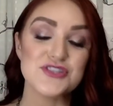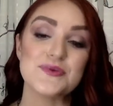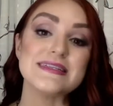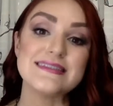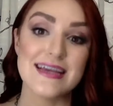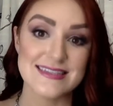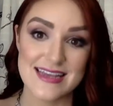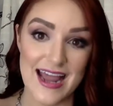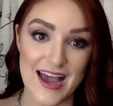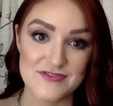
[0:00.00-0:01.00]
so it
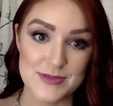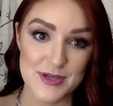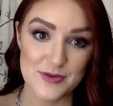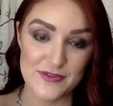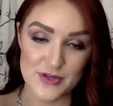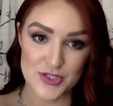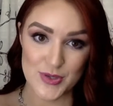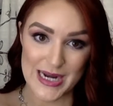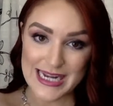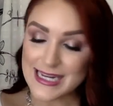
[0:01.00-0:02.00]
doesn't have to be
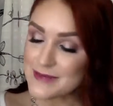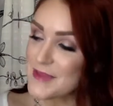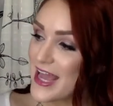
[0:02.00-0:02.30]
refrigerated.